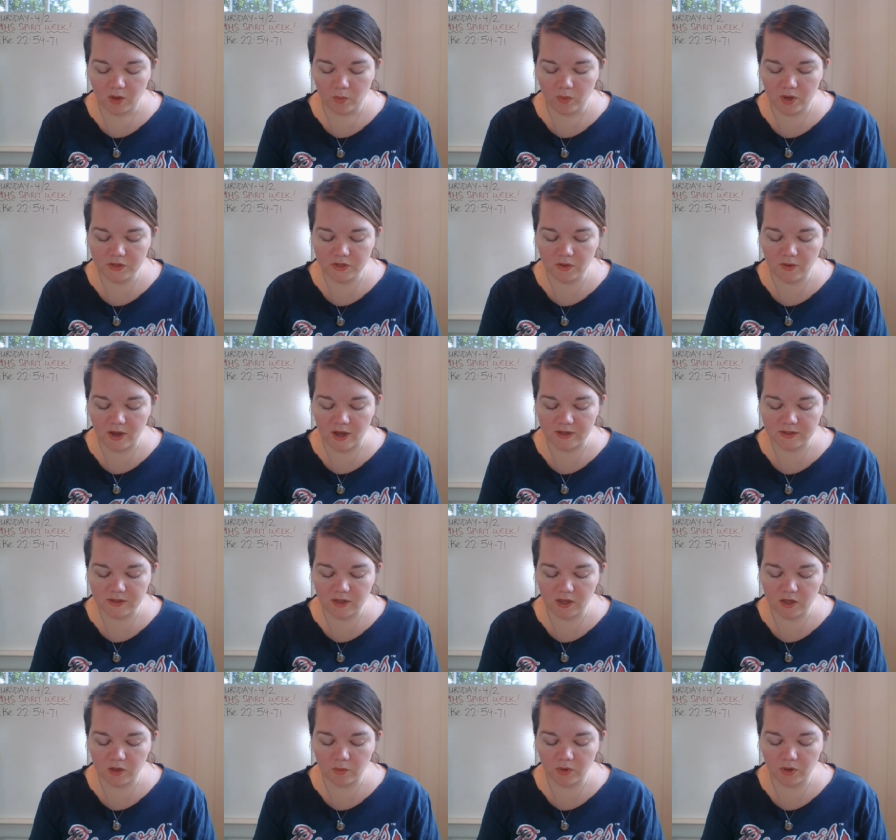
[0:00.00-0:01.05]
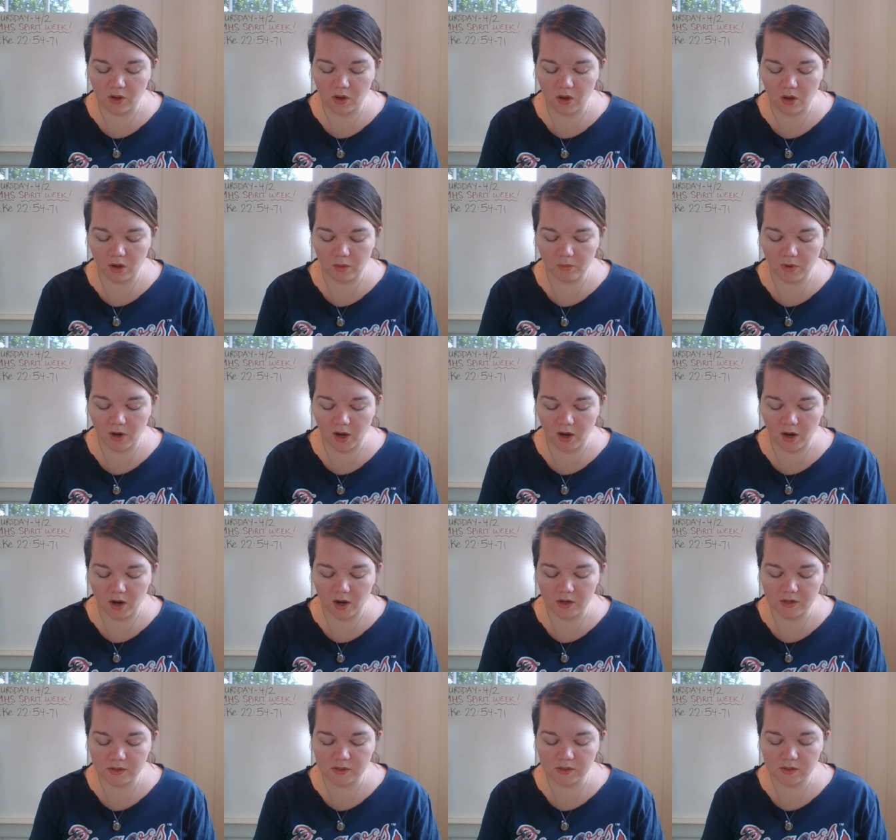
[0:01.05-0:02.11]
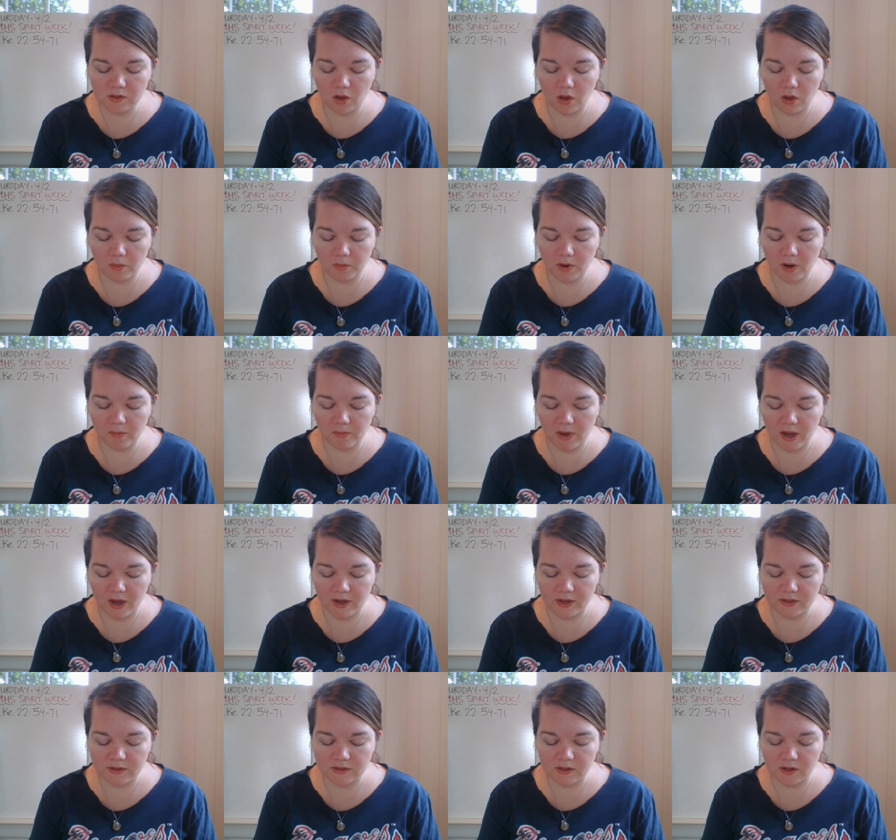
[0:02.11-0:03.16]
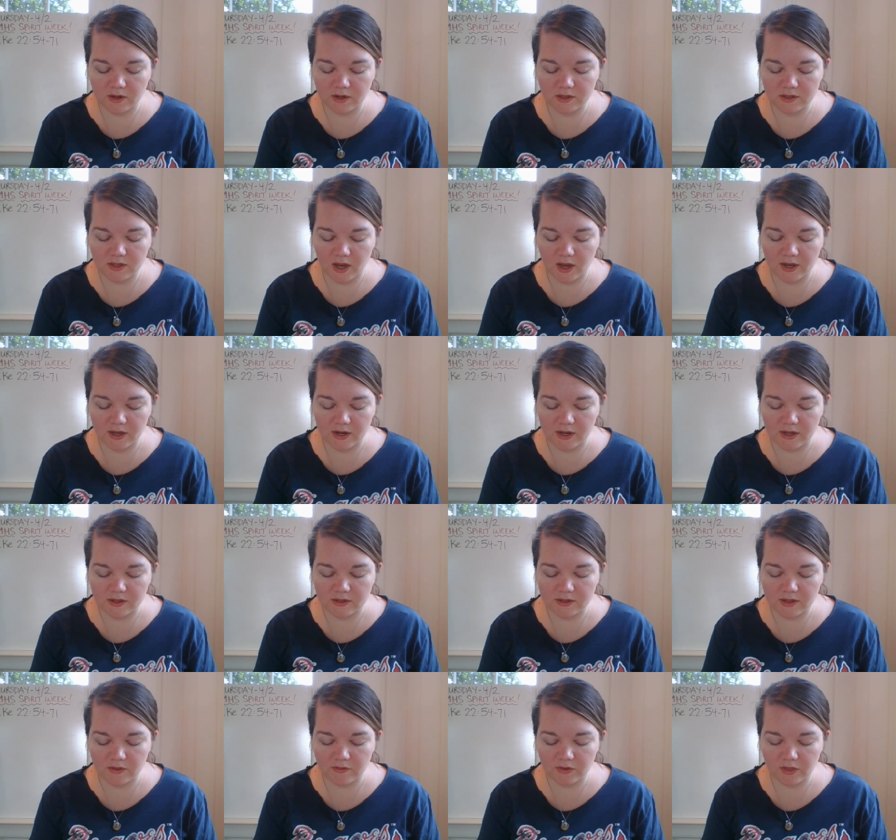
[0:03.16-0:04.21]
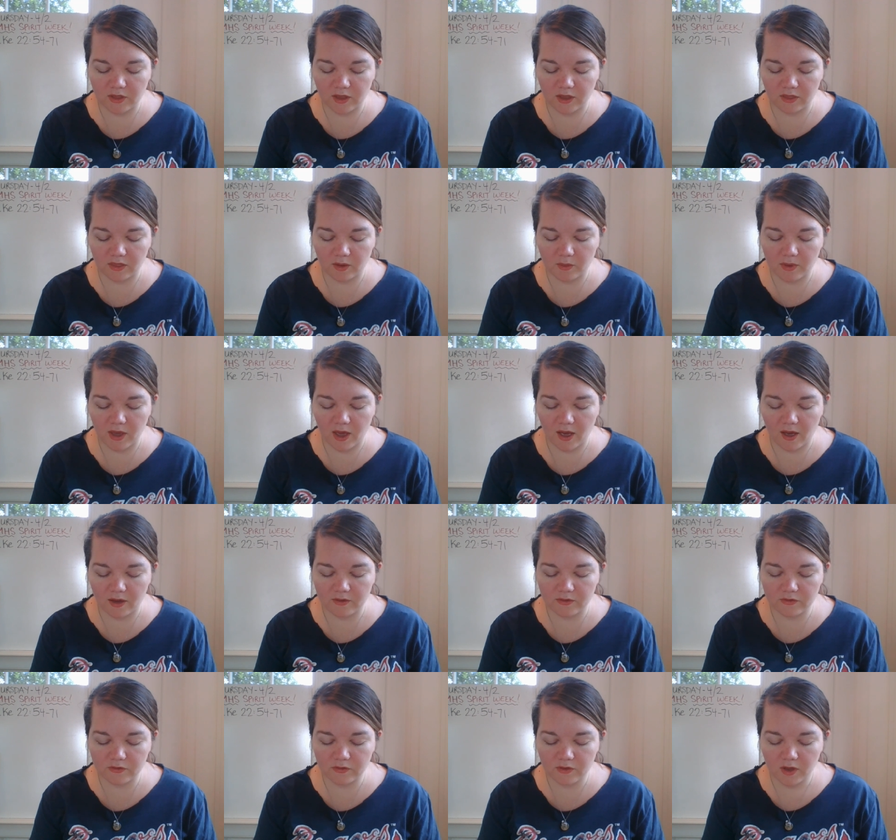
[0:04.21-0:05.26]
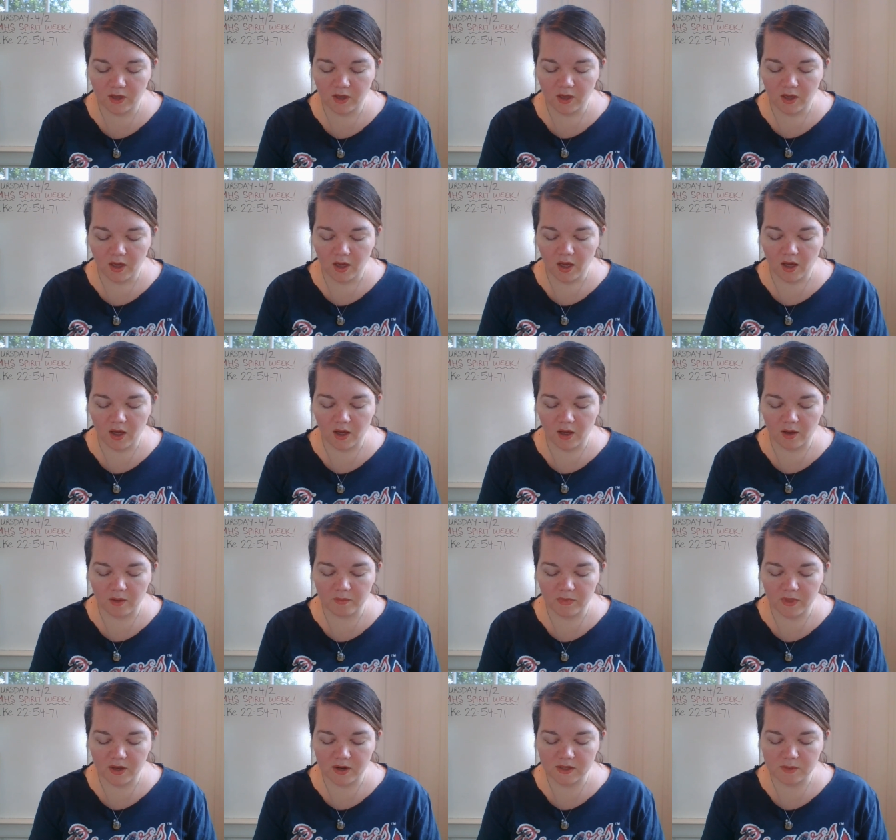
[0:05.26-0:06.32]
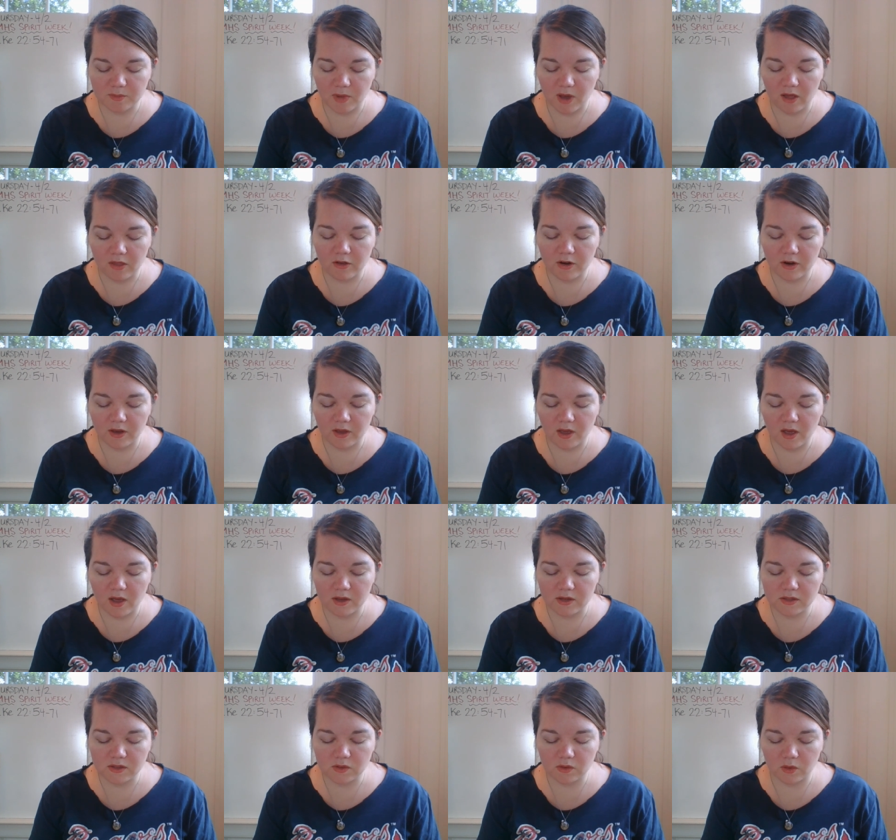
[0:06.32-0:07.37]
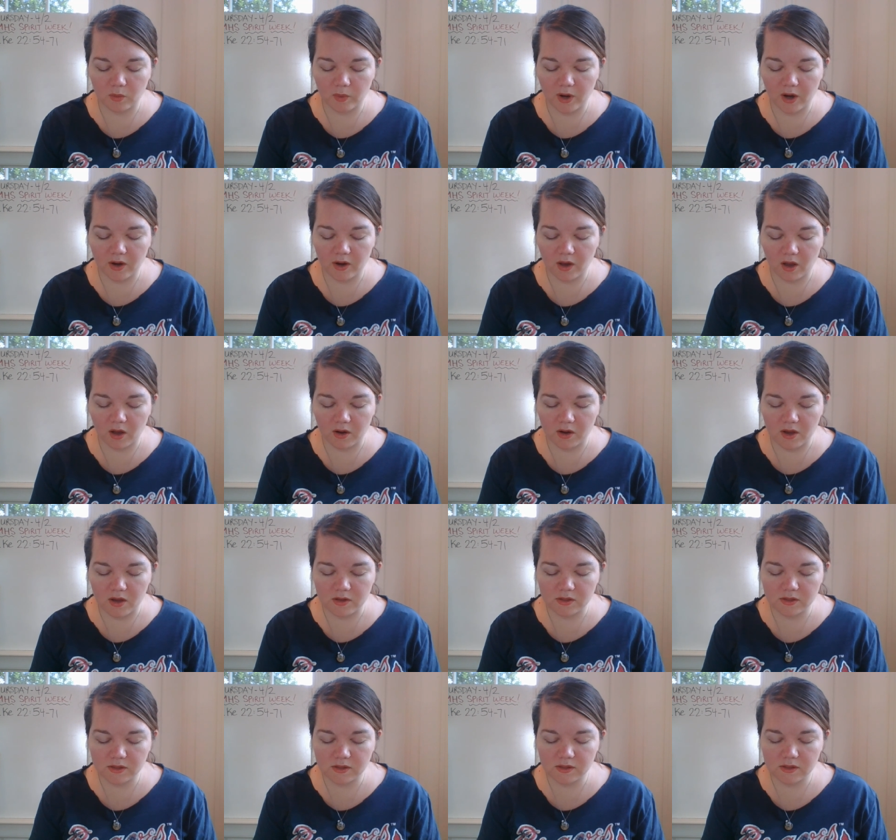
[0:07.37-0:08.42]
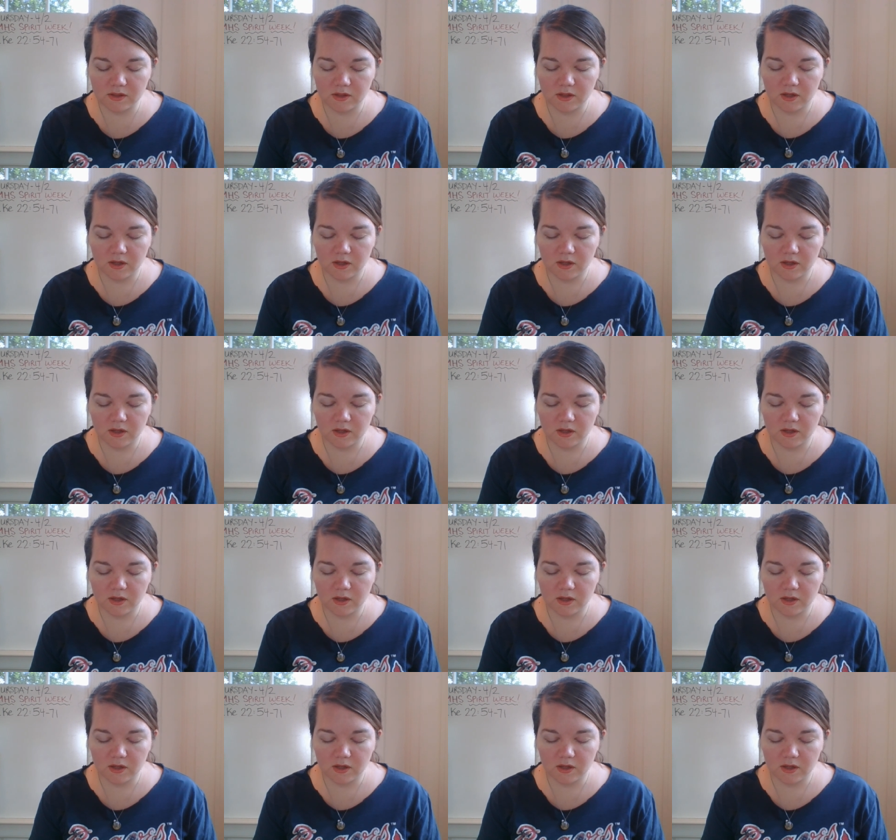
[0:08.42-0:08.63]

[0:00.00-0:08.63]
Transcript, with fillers: We also ask that you would calm our hearts, calm our minds, our anxieties, everything that we have um, that is bothering us or wearing on us.